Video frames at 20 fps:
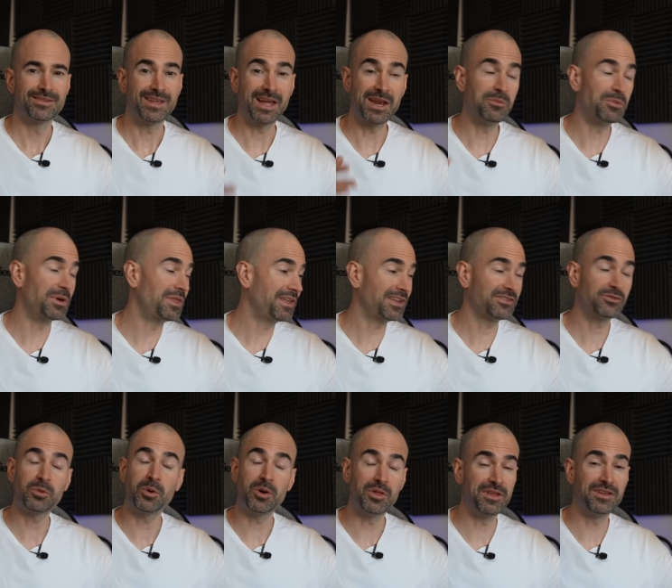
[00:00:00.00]
Anyway,
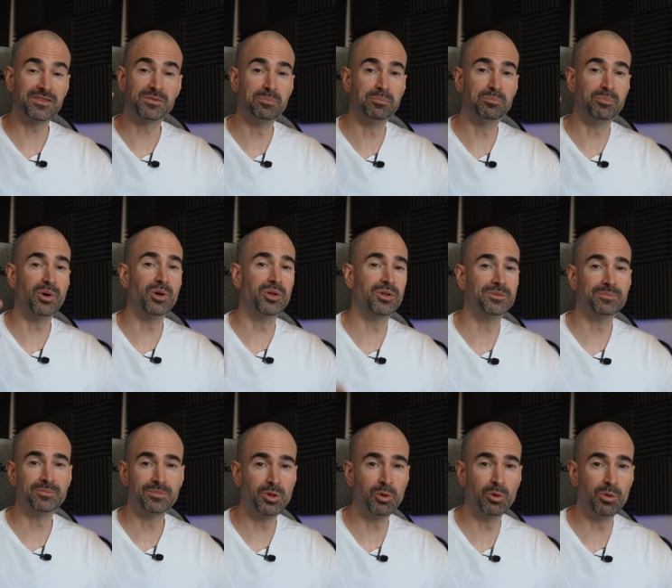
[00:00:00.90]
that's what this
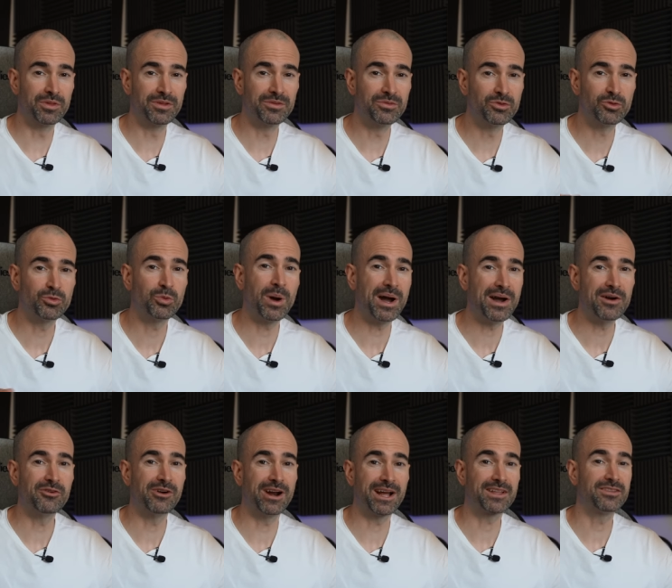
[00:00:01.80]
bold northern
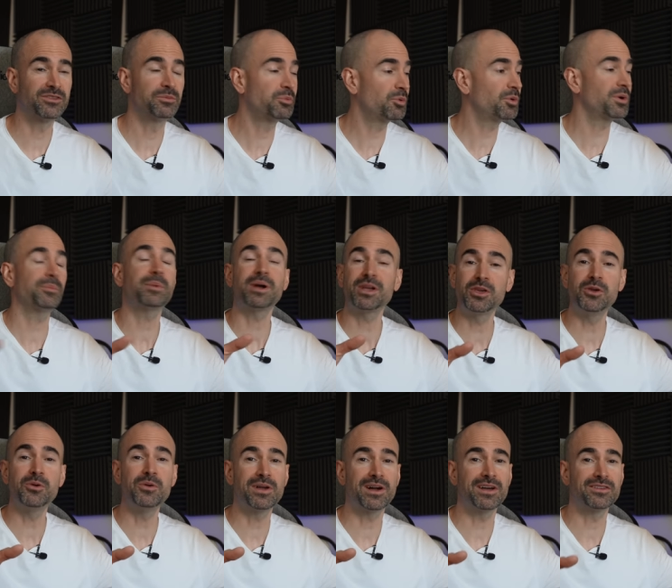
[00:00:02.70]
twat reckons. But what about
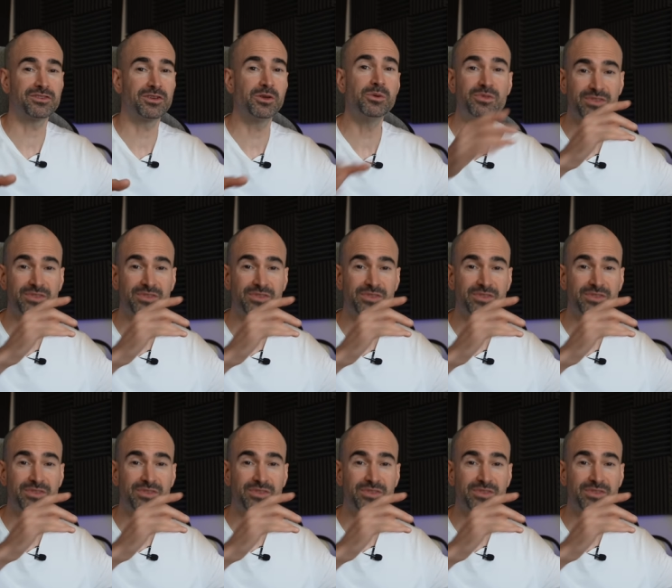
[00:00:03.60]
you guys? Are you